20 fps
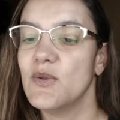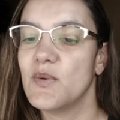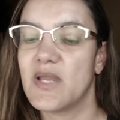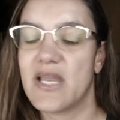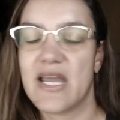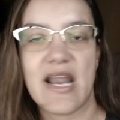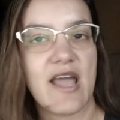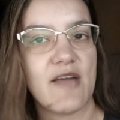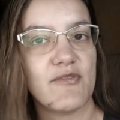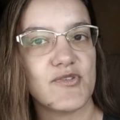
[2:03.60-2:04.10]
You
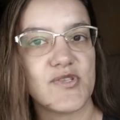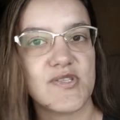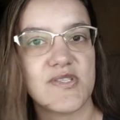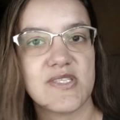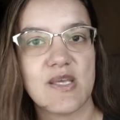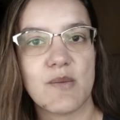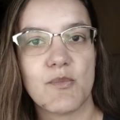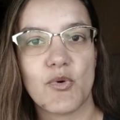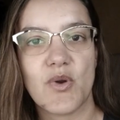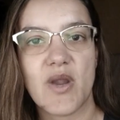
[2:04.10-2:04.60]
kind of have to
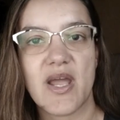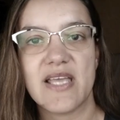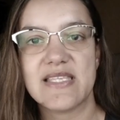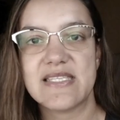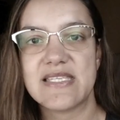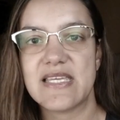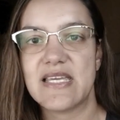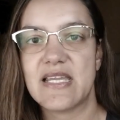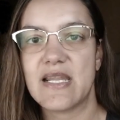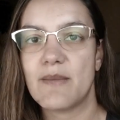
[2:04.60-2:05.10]

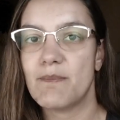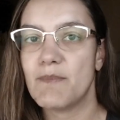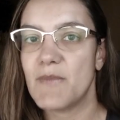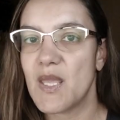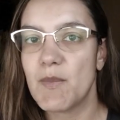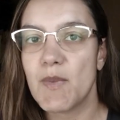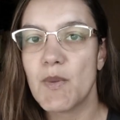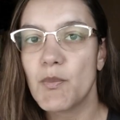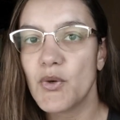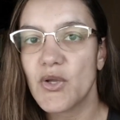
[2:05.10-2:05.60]
summarize it and
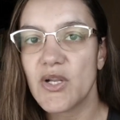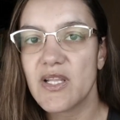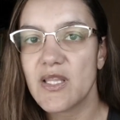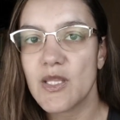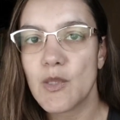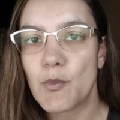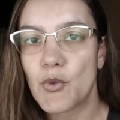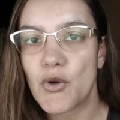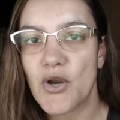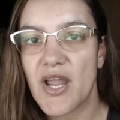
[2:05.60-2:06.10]
maybe put it
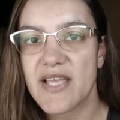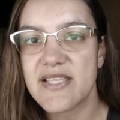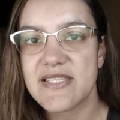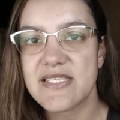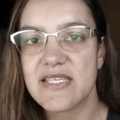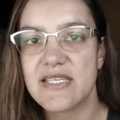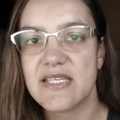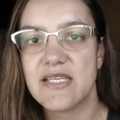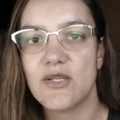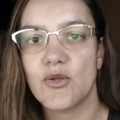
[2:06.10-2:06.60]
in the
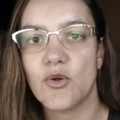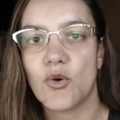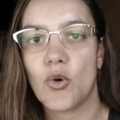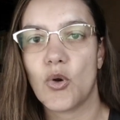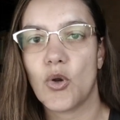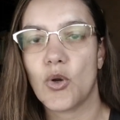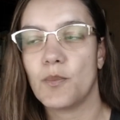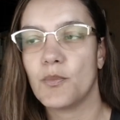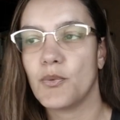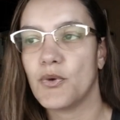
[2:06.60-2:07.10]
present
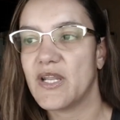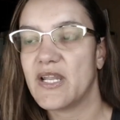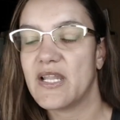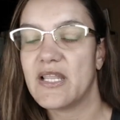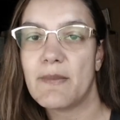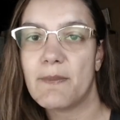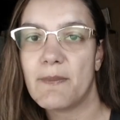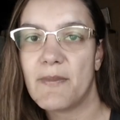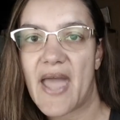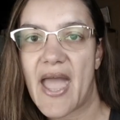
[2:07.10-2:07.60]
or put it
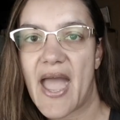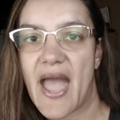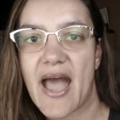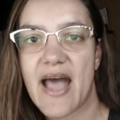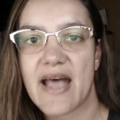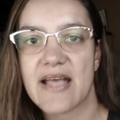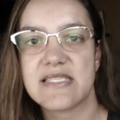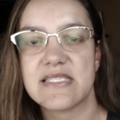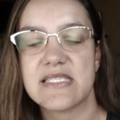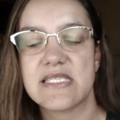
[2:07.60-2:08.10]
in the
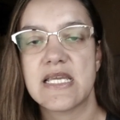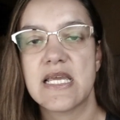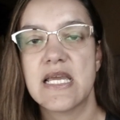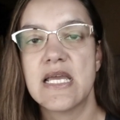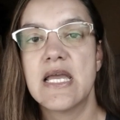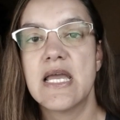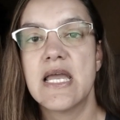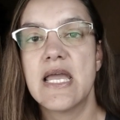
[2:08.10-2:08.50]
past